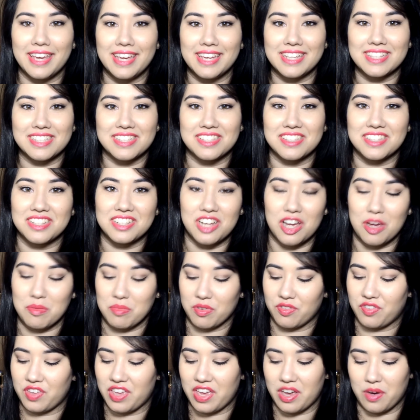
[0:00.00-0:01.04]
It's the time
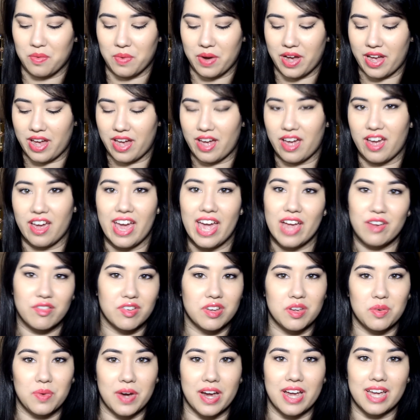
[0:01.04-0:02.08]
of year where
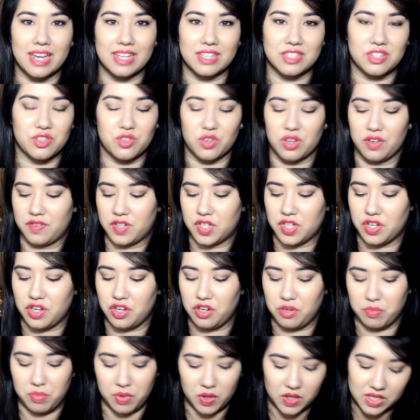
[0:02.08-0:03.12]
everywhere is 3 for
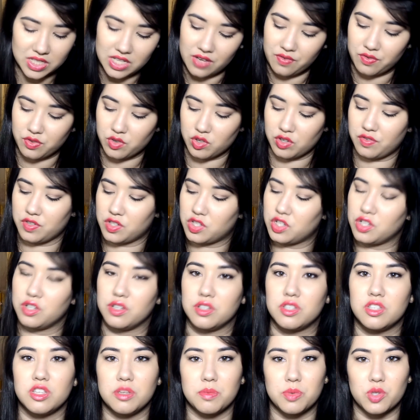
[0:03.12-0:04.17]
2. Boots have 3 for 2,
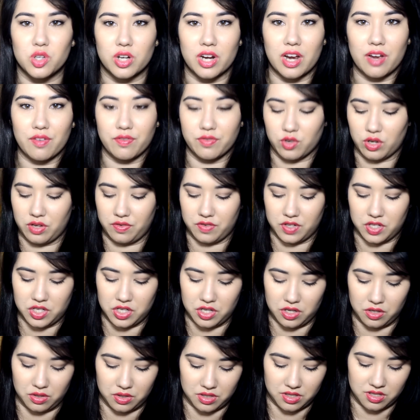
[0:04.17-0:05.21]
Superdrug have 3 for
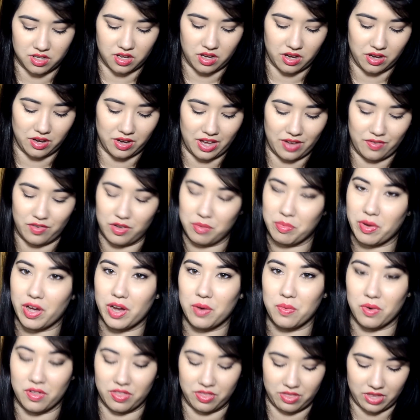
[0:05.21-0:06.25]
2, so if you buy
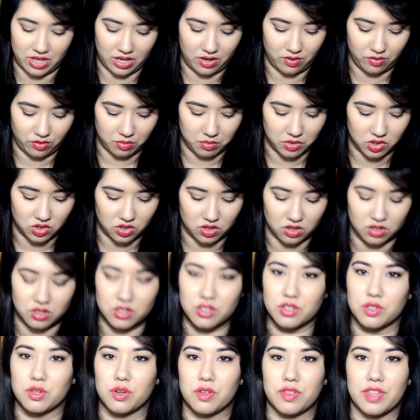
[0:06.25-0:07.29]
one thing from the
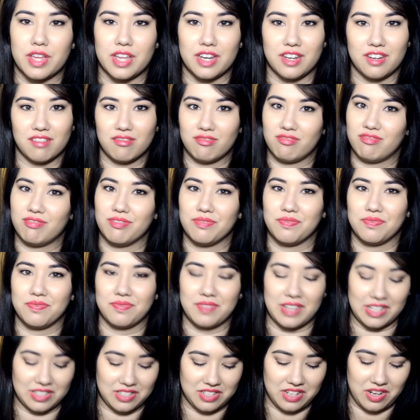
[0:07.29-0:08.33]
drugstore, then
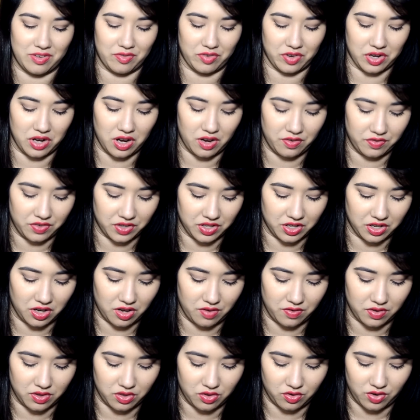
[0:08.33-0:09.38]
that's never enough, you're going to
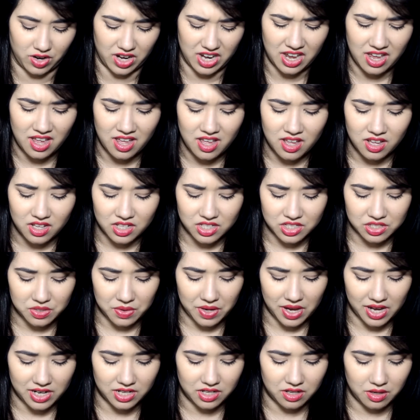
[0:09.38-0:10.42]
go for 3. So I
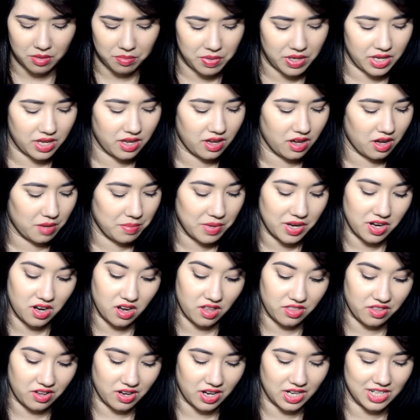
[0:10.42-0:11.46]
ended up picking up
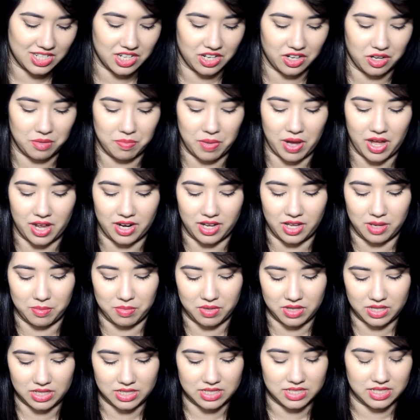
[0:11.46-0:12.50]
another eyeshadow palette,
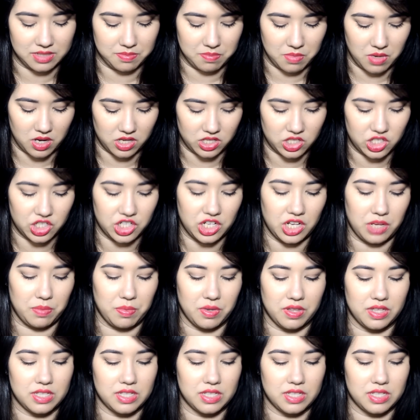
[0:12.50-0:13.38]
but this is much cheaper.